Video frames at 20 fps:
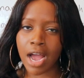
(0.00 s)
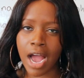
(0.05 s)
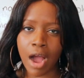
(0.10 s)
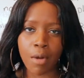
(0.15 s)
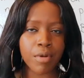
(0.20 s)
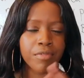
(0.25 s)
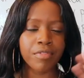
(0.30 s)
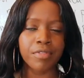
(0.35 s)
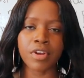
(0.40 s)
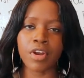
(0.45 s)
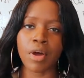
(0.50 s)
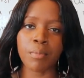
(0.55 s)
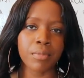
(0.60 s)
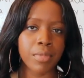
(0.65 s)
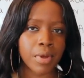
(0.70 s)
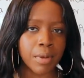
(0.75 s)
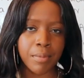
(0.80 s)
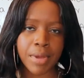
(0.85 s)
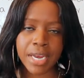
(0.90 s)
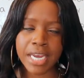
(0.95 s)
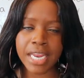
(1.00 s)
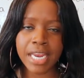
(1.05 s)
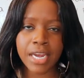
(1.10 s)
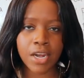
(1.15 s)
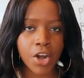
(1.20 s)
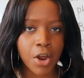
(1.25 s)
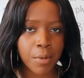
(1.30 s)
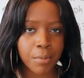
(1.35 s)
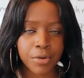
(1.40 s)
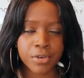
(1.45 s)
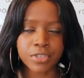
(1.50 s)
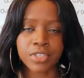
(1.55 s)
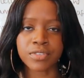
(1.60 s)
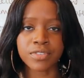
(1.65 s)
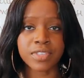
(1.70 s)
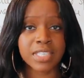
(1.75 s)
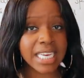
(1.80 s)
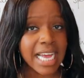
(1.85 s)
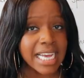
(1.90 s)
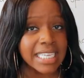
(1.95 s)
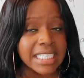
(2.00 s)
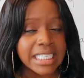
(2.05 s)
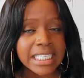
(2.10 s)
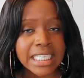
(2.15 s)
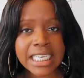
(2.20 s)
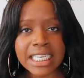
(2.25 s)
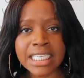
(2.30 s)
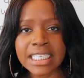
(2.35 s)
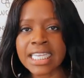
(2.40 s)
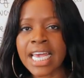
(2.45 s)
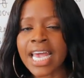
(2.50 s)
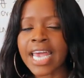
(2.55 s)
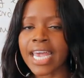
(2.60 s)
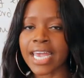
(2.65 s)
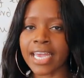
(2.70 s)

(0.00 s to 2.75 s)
however many numbers of stanzas.